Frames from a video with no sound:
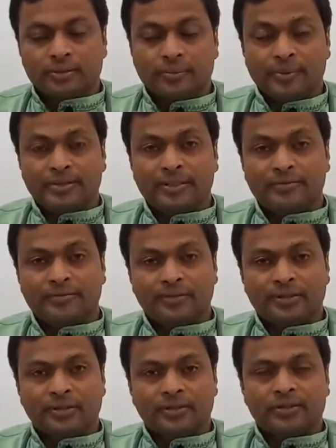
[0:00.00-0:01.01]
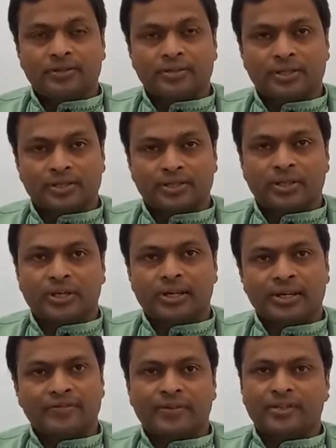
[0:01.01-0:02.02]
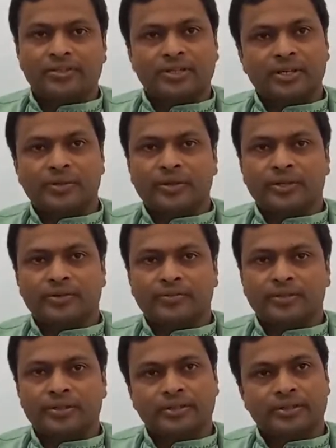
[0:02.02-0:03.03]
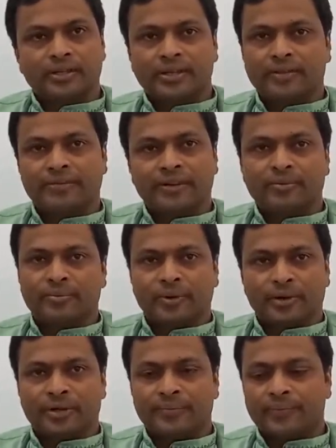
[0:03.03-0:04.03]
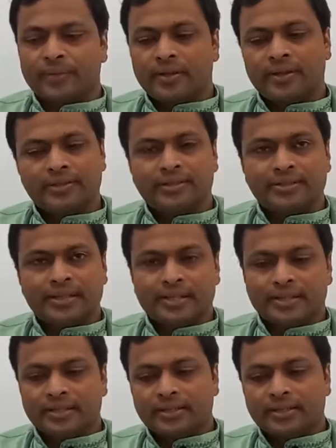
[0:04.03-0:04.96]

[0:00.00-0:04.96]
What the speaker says: basic structural and functional unit of the living body is a cell.